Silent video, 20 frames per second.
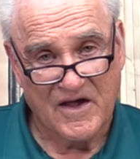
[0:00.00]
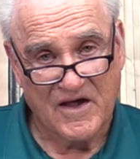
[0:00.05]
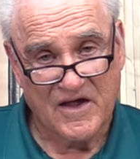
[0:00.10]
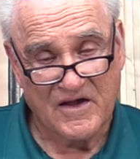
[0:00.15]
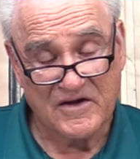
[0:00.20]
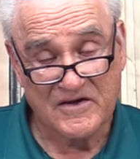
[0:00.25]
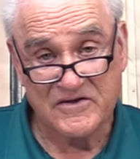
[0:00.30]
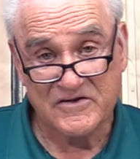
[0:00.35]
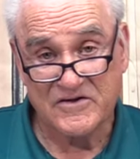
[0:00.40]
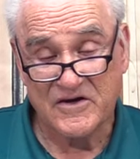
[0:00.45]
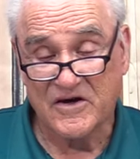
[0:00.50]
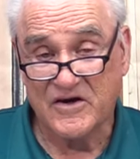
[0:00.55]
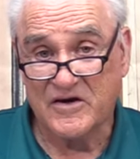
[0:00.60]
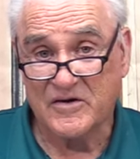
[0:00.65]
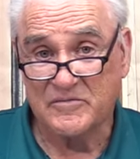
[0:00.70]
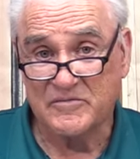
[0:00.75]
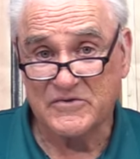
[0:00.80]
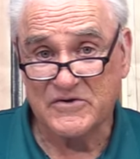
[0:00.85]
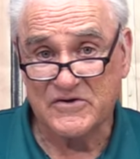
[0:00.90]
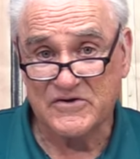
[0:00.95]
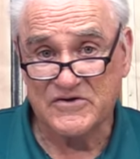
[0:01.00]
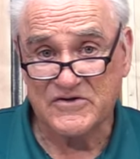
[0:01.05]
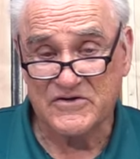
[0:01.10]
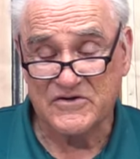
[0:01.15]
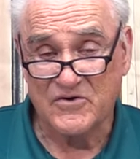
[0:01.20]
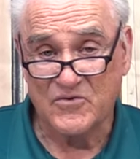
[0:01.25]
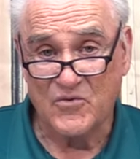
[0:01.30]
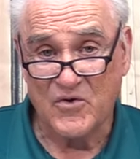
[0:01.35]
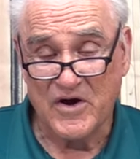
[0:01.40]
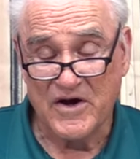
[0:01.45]
and his arms are
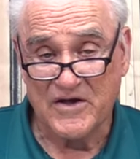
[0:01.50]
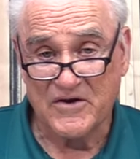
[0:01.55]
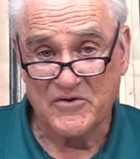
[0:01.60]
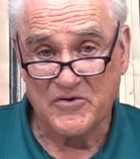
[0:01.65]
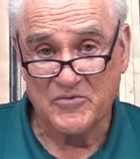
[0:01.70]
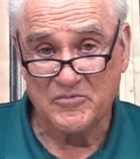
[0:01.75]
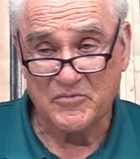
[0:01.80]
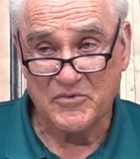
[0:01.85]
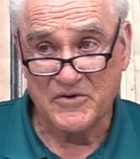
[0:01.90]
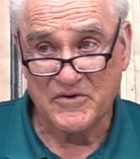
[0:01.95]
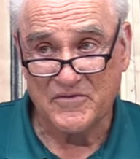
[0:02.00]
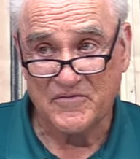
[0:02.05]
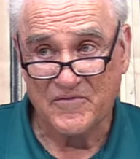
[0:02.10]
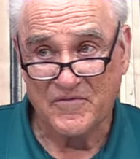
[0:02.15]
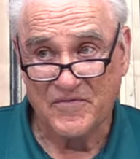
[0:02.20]
still wide open.